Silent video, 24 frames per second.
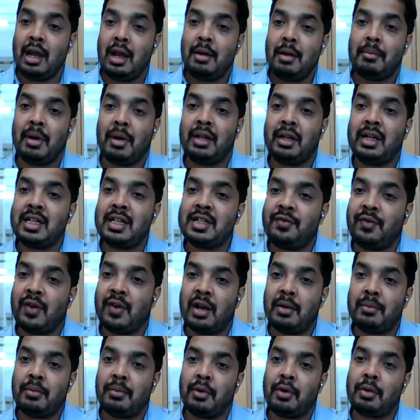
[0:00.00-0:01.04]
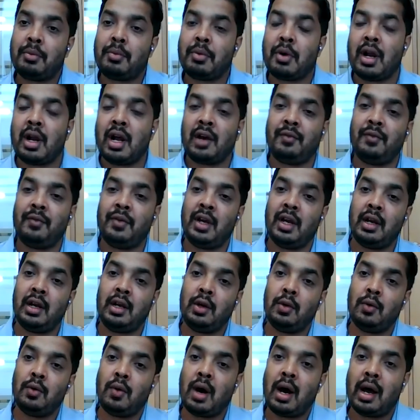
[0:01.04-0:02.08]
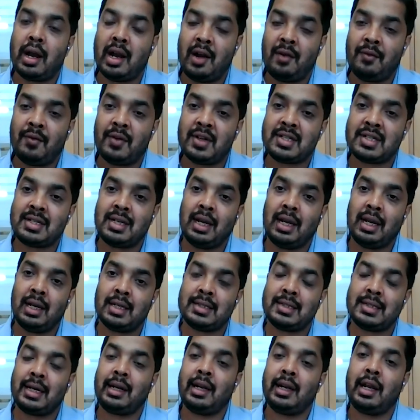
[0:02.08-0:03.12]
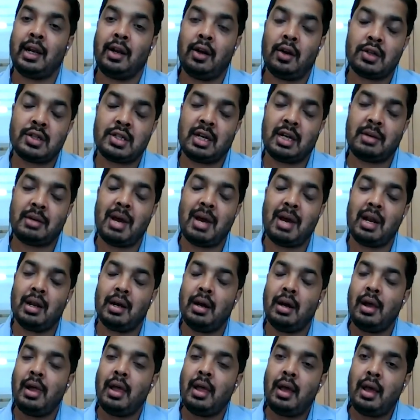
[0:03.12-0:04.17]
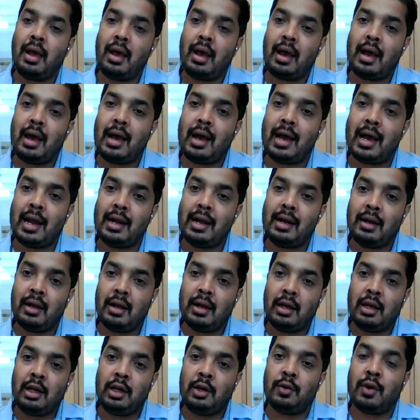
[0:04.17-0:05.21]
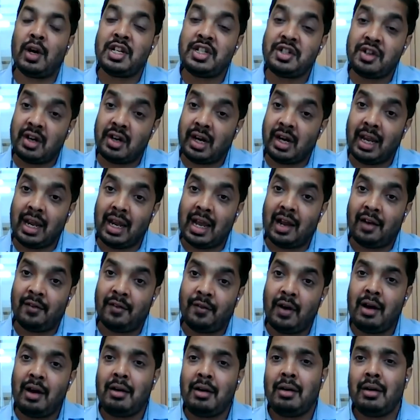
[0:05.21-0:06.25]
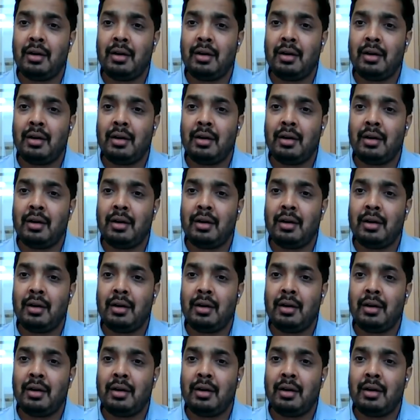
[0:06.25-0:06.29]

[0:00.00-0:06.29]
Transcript: But there's one more product where you are investing in a sector-agnostic manner, and you are generating alpha,